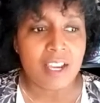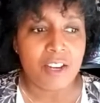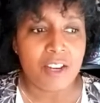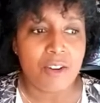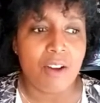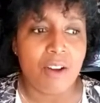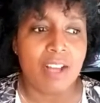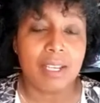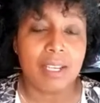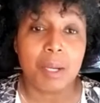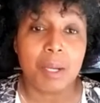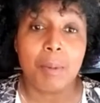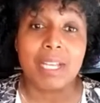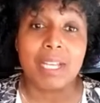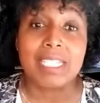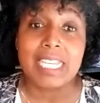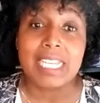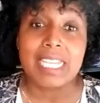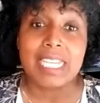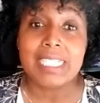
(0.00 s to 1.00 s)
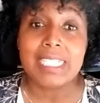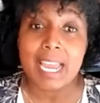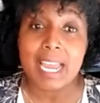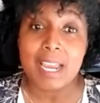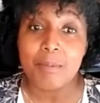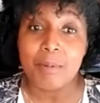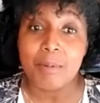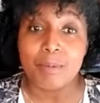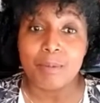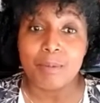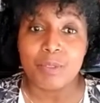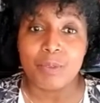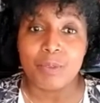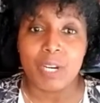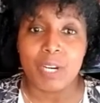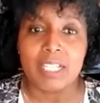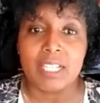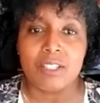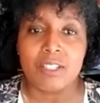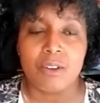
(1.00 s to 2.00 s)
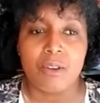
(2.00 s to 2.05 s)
I think about Stacey Abrams, right?